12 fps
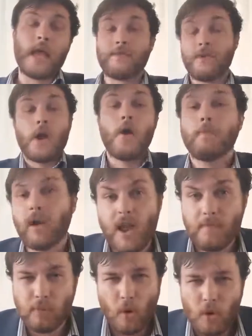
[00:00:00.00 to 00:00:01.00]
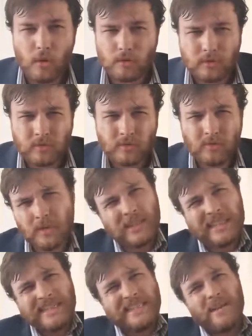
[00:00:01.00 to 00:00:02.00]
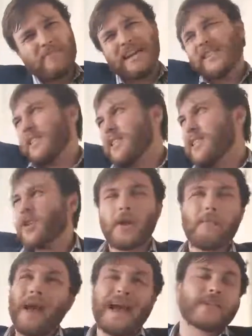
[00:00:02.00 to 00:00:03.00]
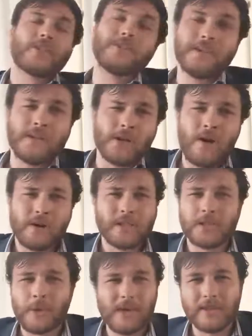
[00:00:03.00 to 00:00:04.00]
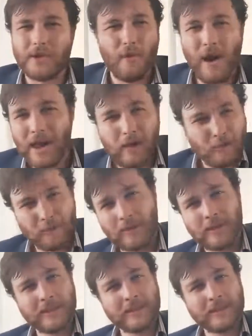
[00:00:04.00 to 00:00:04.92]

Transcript: If you don't play ball, Dick Masterson's going to pass on your dogs to Ethan Ralph.